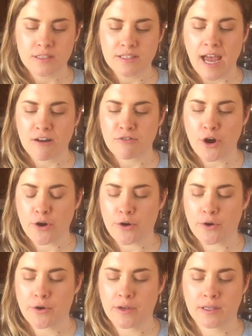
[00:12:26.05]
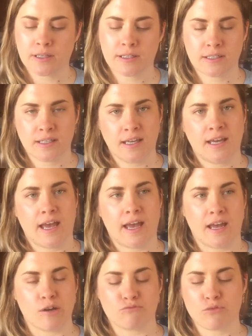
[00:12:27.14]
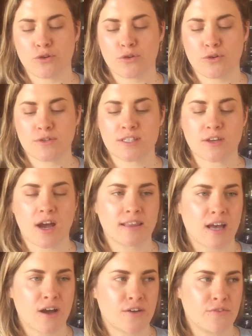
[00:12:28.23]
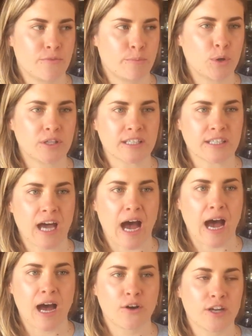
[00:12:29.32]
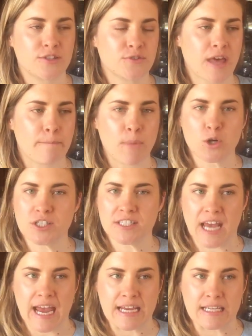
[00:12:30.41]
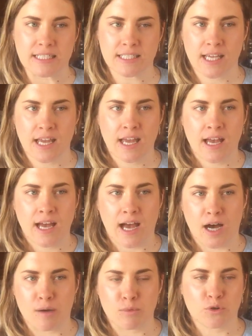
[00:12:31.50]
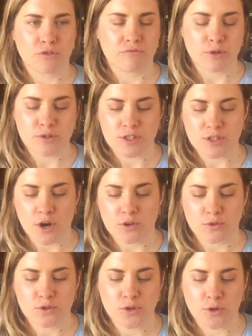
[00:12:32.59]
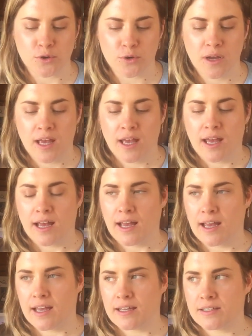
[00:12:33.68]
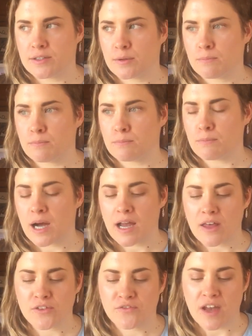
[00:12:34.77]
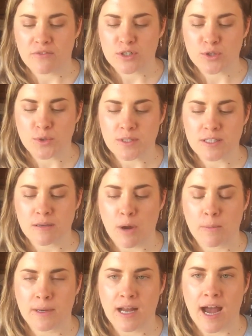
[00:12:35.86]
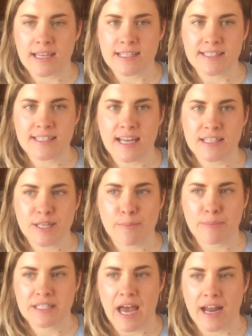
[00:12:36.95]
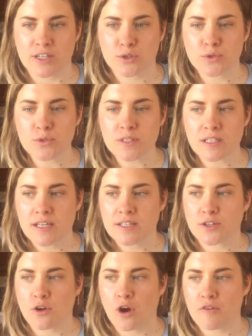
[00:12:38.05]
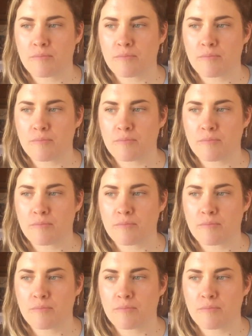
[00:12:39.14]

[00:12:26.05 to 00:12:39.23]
tarot and runes. I love pulling a card. I do that most days, or a rune stone or two. And my other favorite tools at the moment are incense and botanicals. So